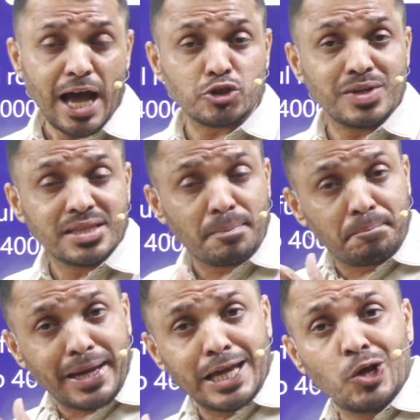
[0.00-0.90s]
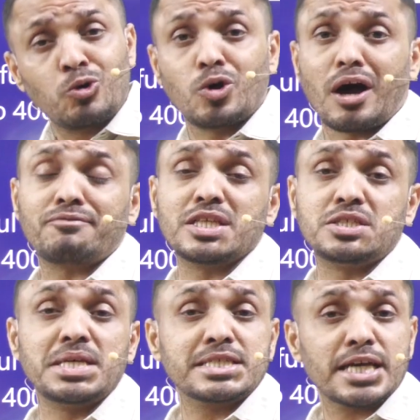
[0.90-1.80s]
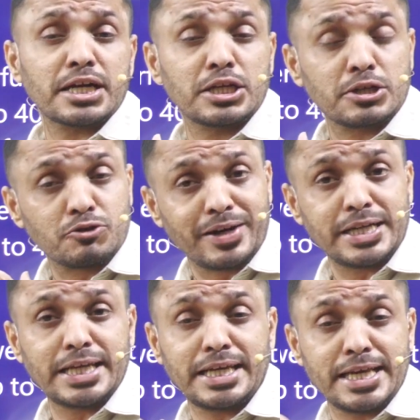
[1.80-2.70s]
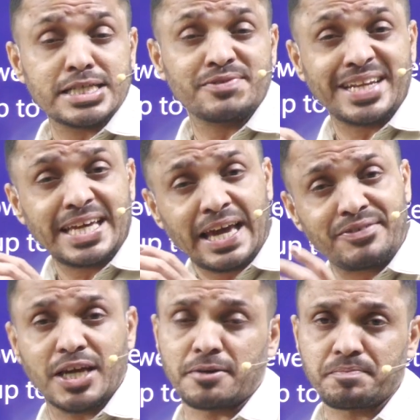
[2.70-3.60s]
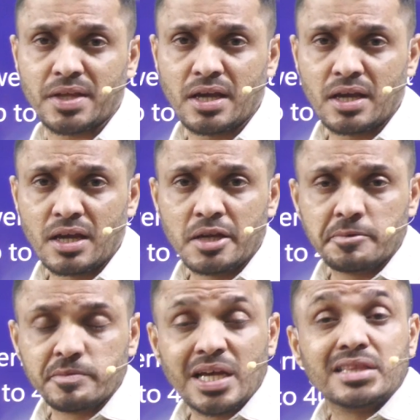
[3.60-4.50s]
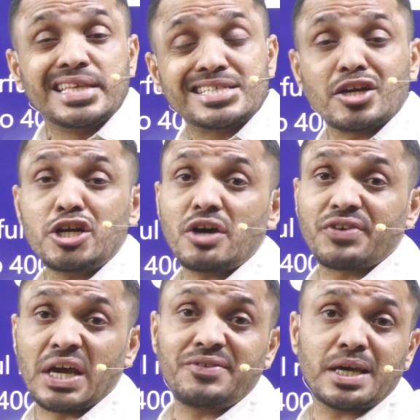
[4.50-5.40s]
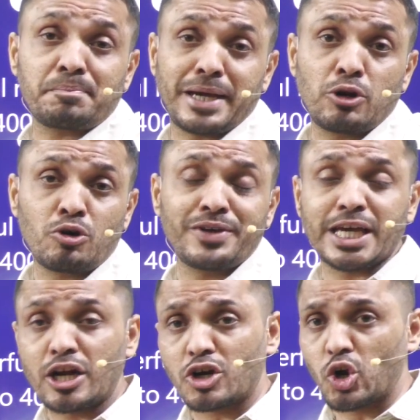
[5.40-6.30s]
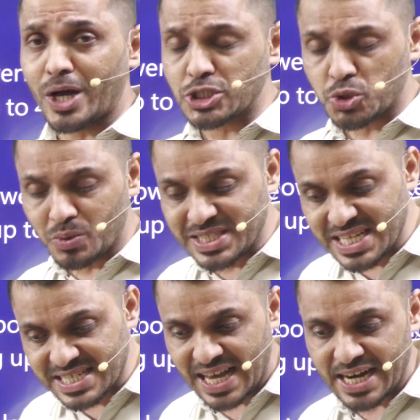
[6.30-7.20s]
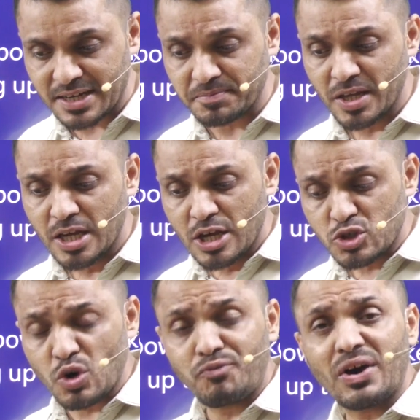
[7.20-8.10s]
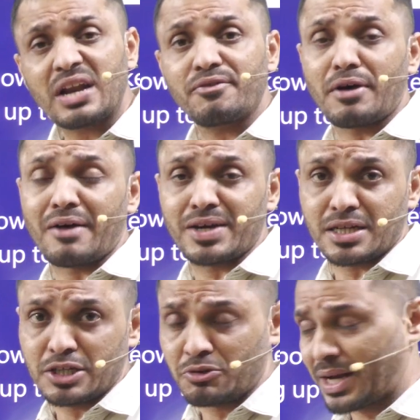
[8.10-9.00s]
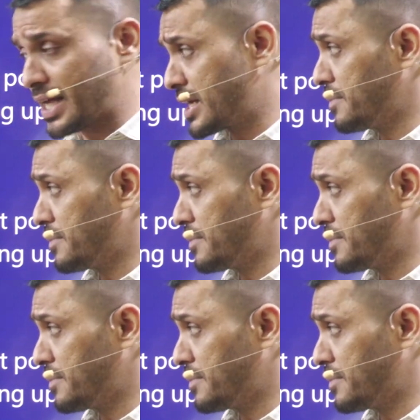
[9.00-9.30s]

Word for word: Actually, the payload of the GSAT 20 is very heavier. This kind of heavier payload we cannot launch through GSLV. So for our, you know, like